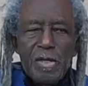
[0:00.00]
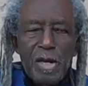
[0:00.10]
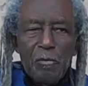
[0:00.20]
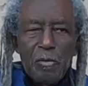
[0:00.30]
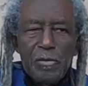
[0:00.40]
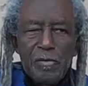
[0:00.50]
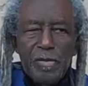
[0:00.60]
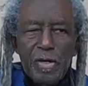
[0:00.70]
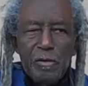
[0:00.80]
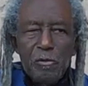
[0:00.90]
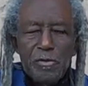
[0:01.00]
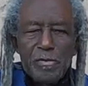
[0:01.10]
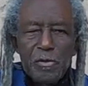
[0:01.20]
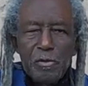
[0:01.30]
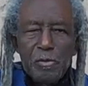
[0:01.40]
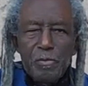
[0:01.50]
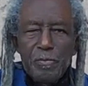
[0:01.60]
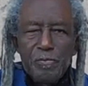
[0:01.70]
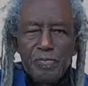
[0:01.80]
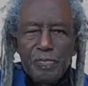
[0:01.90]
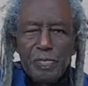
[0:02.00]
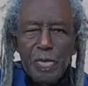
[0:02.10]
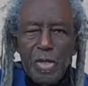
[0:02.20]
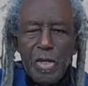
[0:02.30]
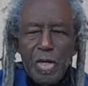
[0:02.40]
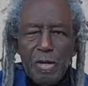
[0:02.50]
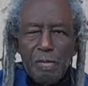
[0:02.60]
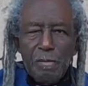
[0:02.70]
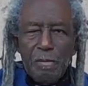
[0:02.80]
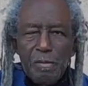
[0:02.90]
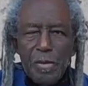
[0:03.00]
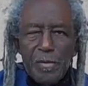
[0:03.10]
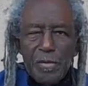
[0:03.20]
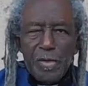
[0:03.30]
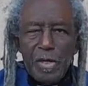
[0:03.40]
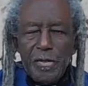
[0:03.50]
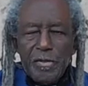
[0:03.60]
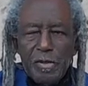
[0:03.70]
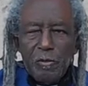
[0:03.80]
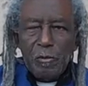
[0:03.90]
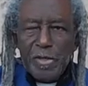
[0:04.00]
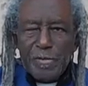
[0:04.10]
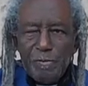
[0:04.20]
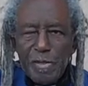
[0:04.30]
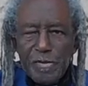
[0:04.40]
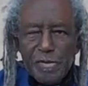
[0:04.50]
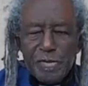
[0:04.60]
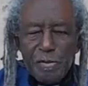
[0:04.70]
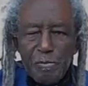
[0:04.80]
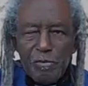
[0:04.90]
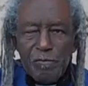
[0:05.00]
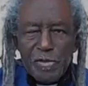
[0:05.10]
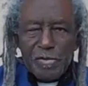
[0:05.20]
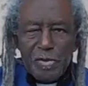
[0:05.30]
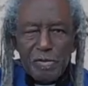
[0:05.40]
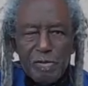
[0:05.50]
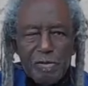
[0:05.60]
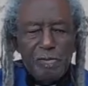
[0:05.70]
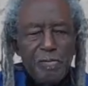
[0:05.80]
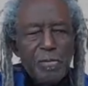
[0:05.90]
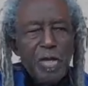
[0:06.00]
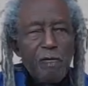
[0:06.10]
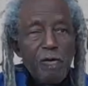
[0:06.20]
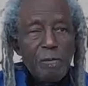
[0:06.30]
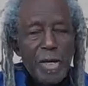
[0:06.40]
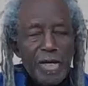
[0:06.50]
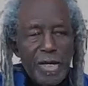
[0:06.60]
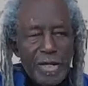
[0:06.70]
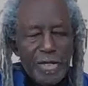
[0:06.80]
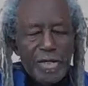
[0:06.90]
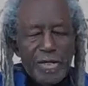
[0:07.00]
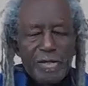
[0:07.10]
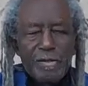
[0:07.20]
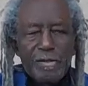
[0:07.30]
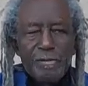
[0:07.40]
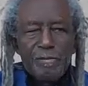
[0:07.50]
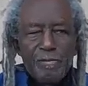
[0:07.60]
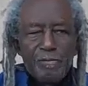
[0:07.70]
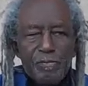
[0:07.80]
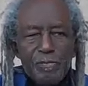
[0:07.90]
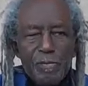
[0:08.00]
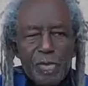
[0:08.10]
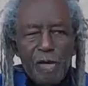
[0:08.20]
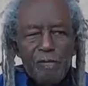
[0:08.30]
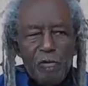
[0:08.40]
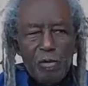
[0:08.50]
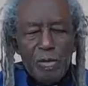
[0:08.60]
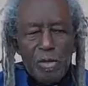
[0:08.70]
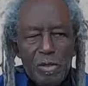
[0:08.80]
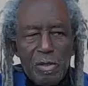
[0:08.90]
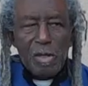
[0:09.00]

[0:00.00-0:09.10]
I want to thank also Brother Nigel Westmus, a professor from Guyana, a former